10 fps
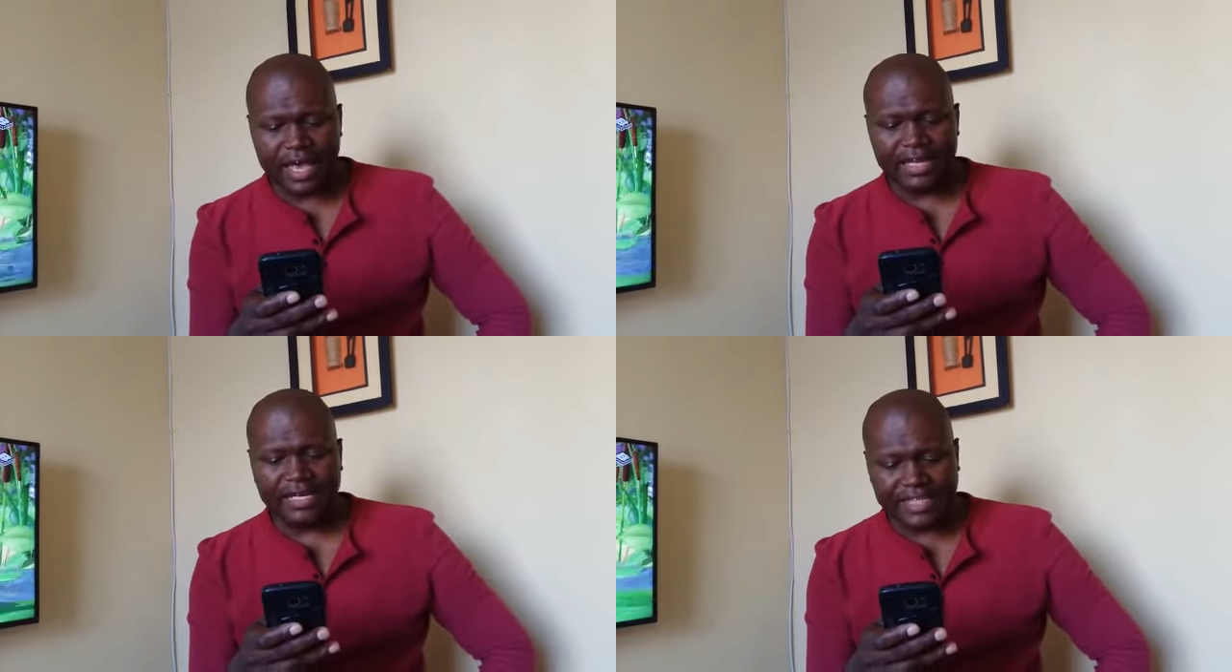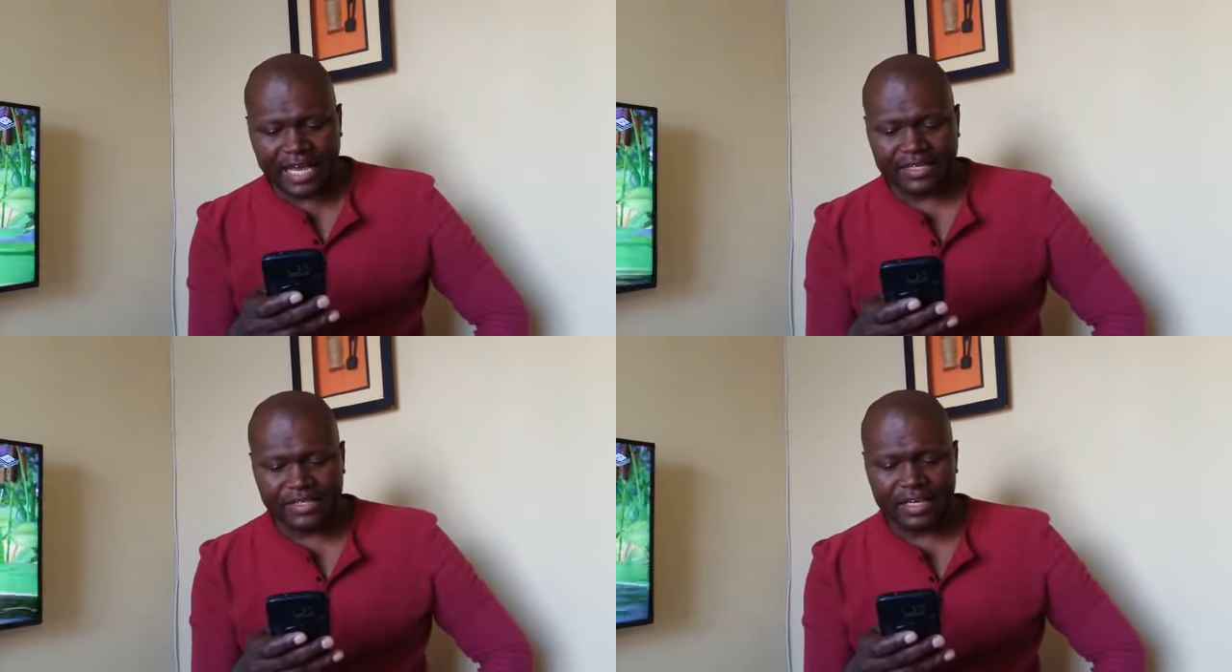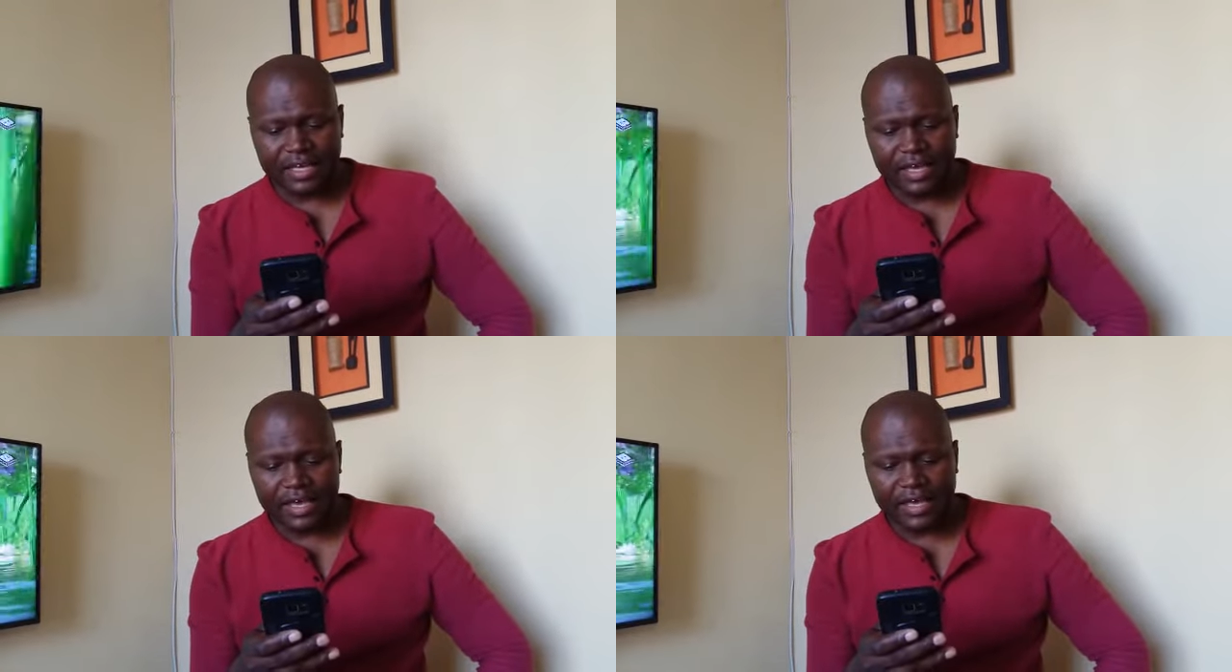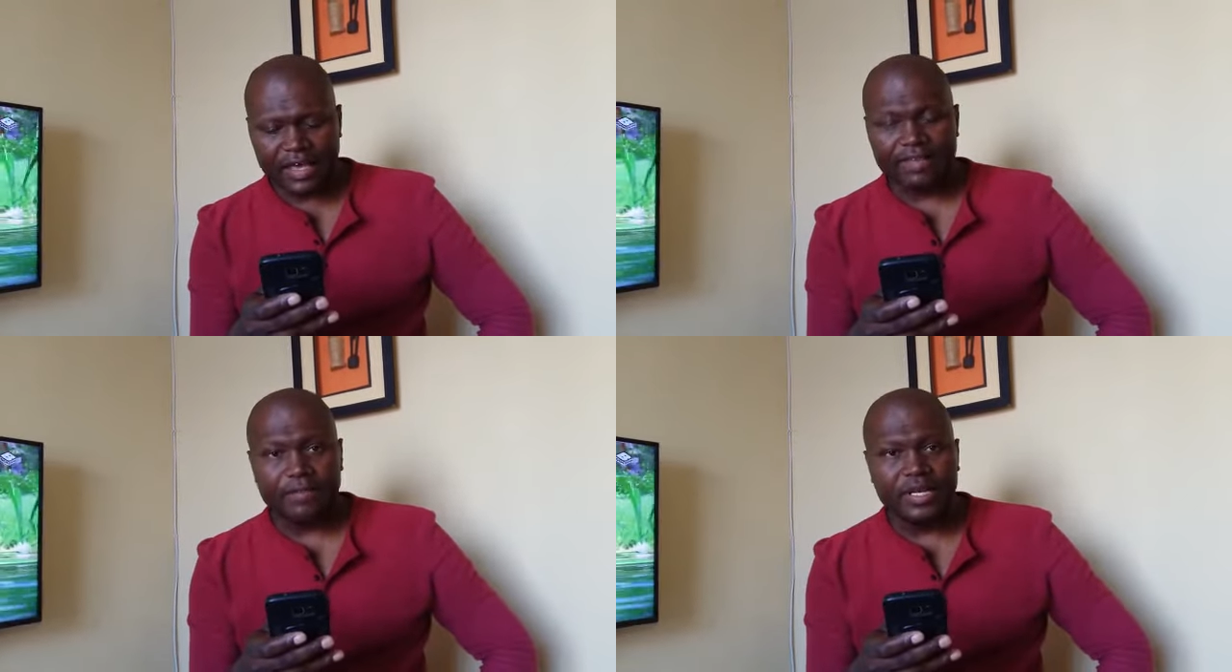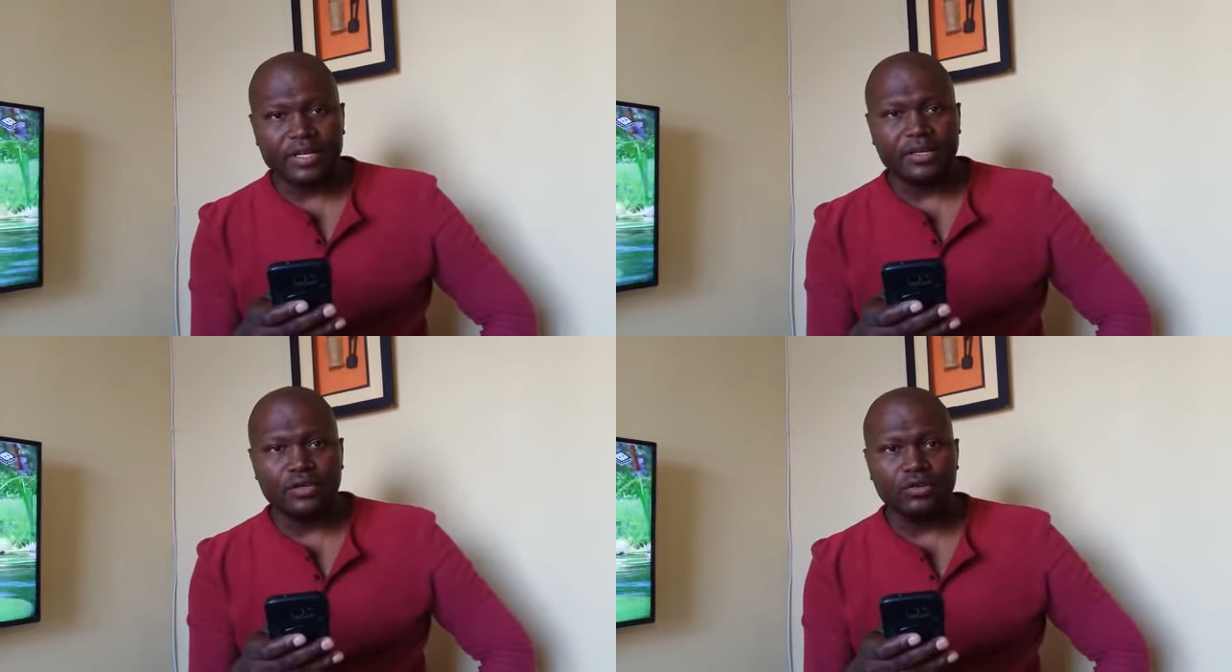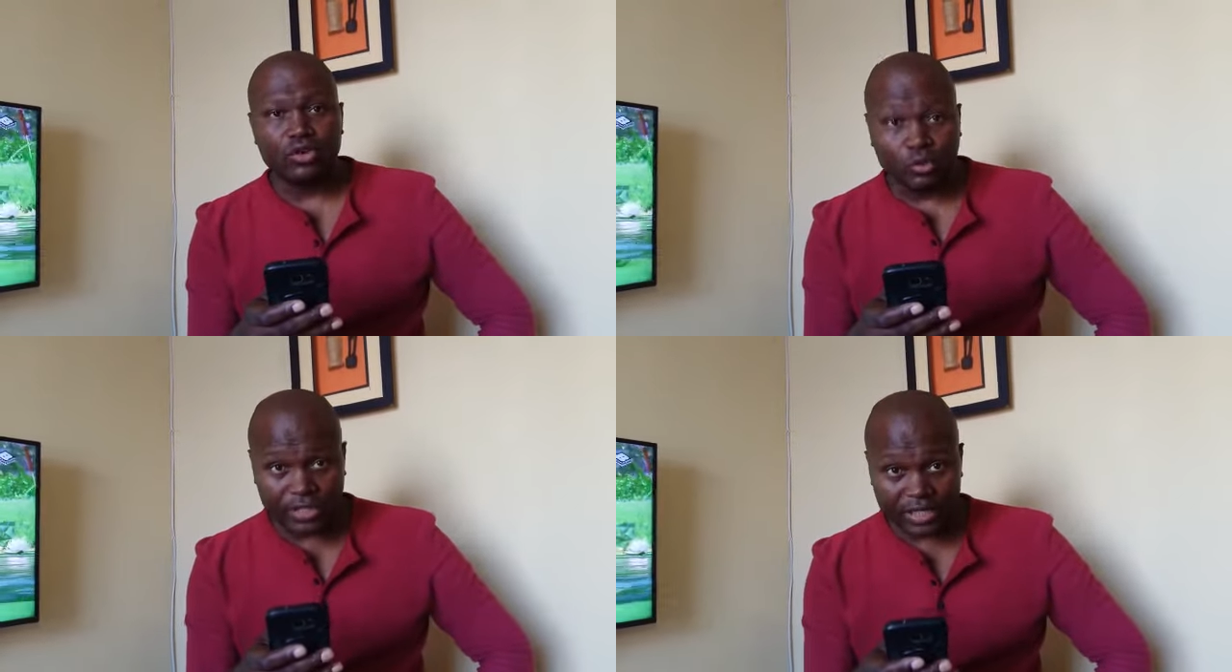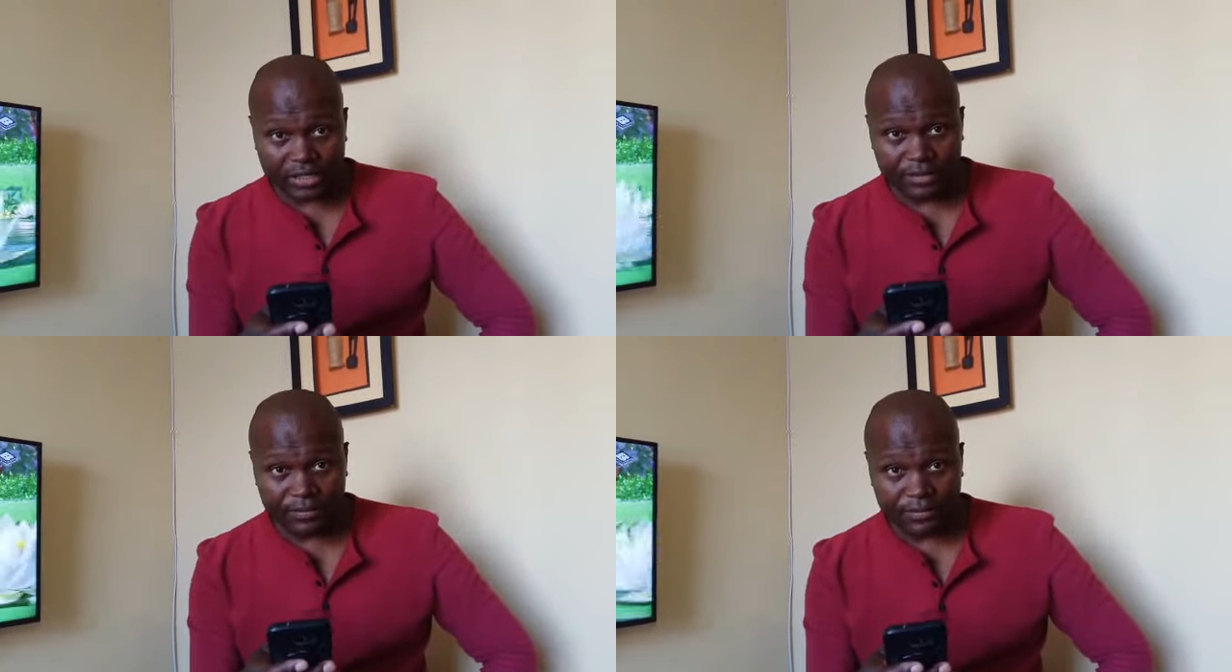and attacks have been noted.